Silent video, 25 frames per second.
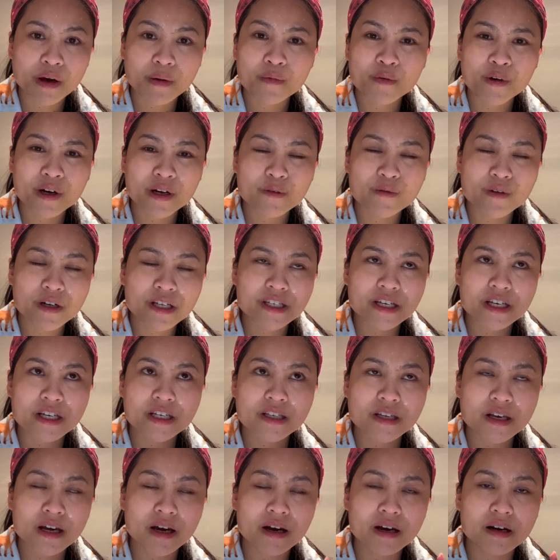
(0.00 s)
Will
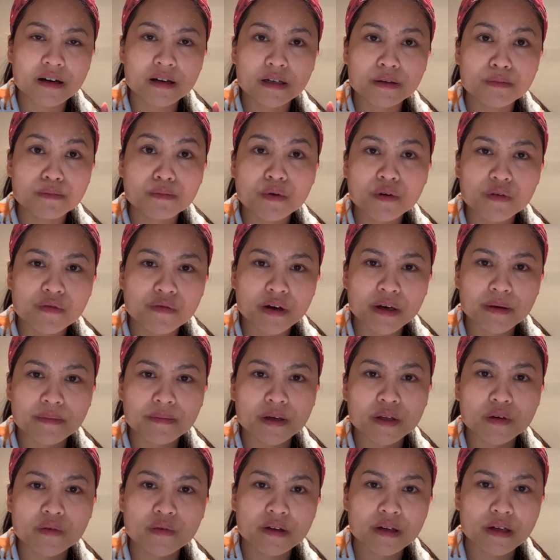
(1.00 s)
just remove, I
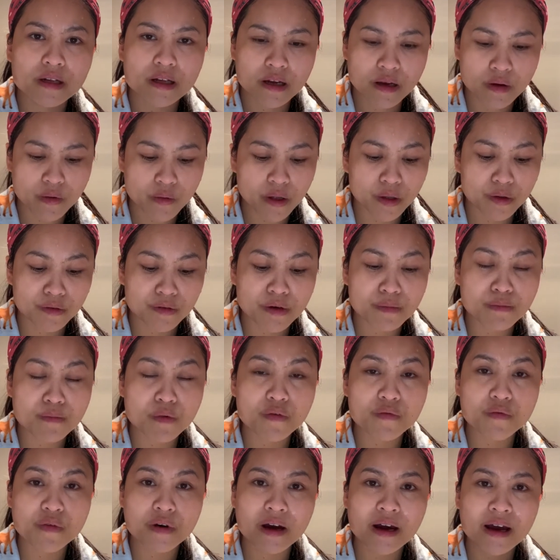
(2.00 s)
mean, will
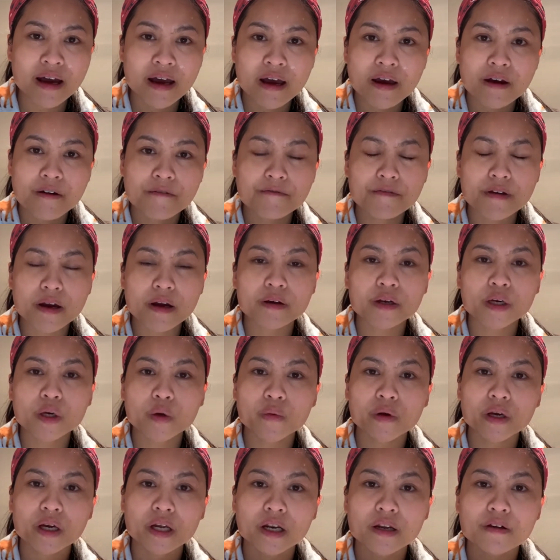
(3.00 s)
remove very
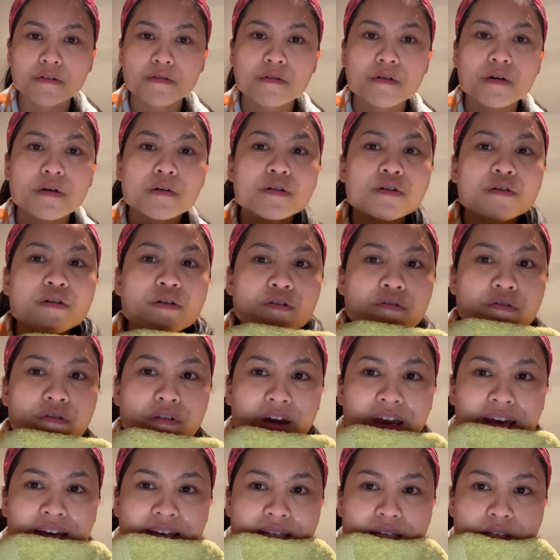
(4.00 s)
quickly on your
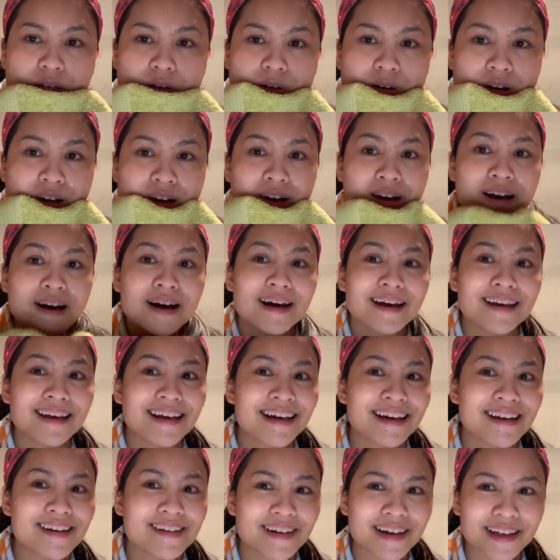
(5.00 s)
face. So,
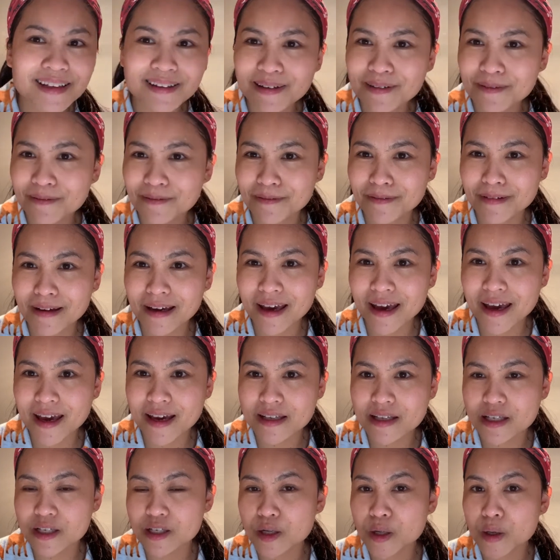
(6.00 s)
ayan, look at my
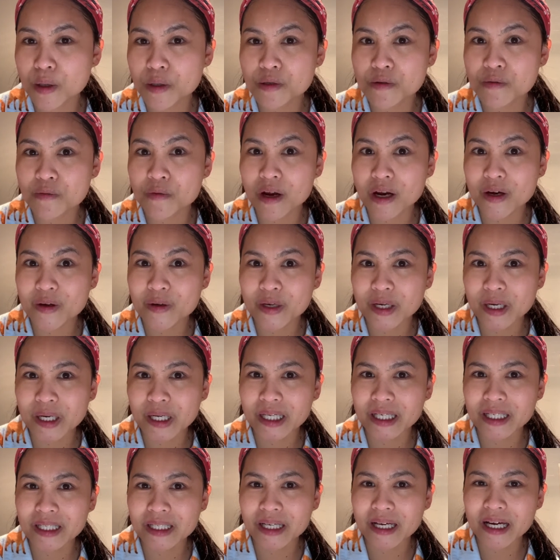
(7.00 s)
face. It looks very
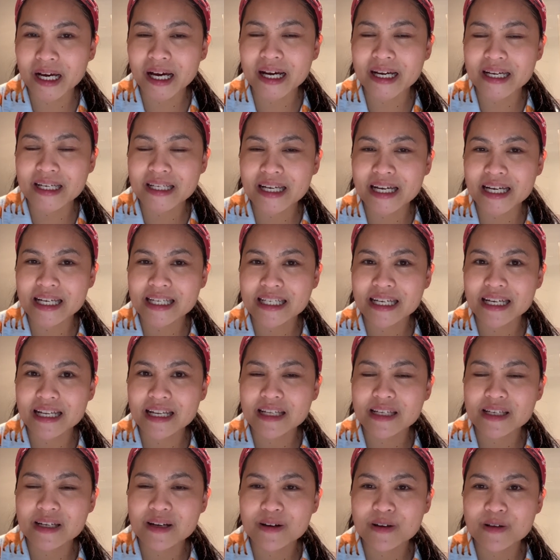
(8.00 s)
clean, guys. As in,
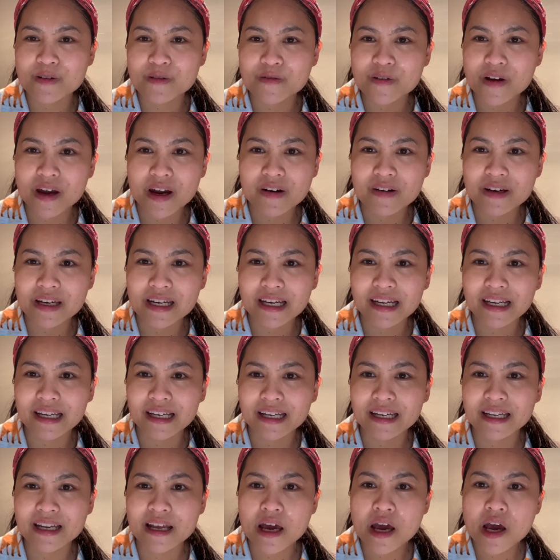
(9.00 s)
it looks very
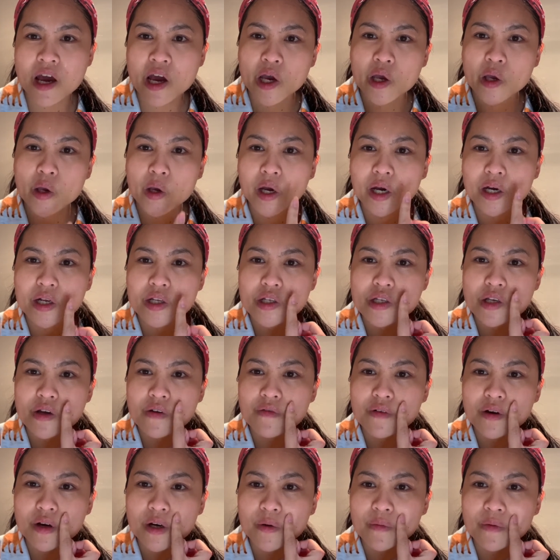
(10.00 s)
clean. You can see
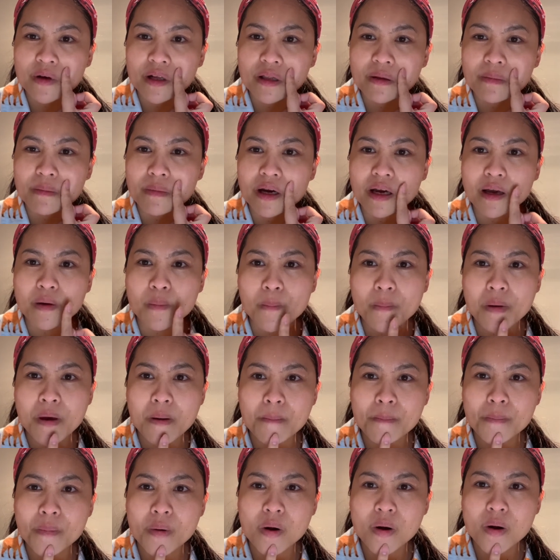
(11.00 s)
very well my
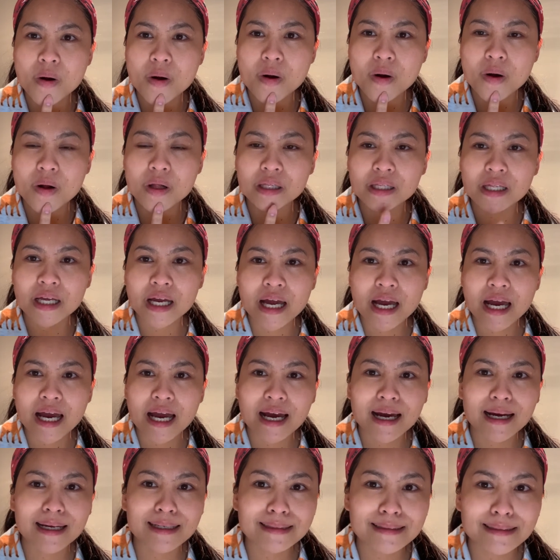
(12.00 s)
pimple
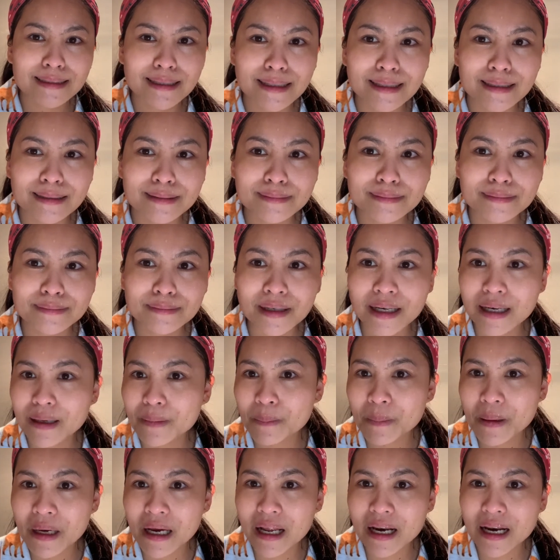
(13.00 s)
and then my
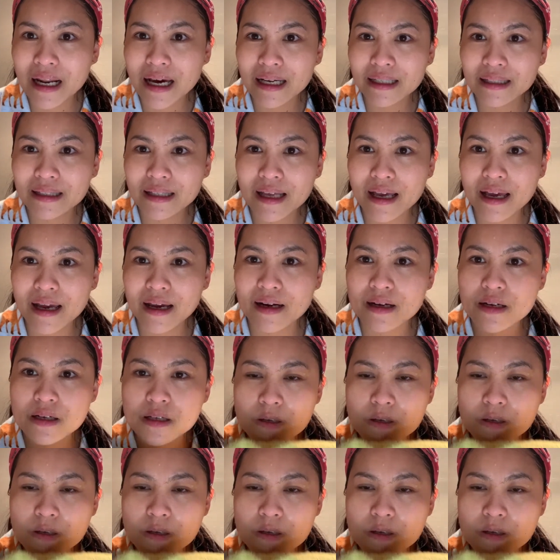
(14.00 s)
piglet there.